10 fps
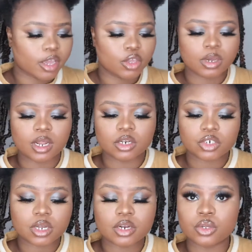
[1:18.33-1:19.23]
you can
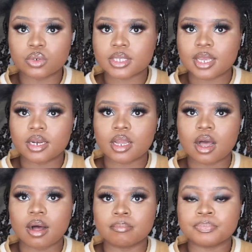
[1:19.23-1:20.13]
literally use any
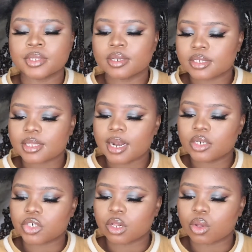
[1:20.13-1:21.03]

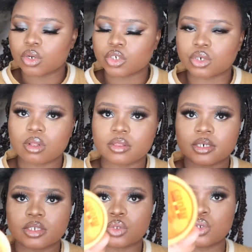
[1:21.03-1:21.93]
styling gel control that is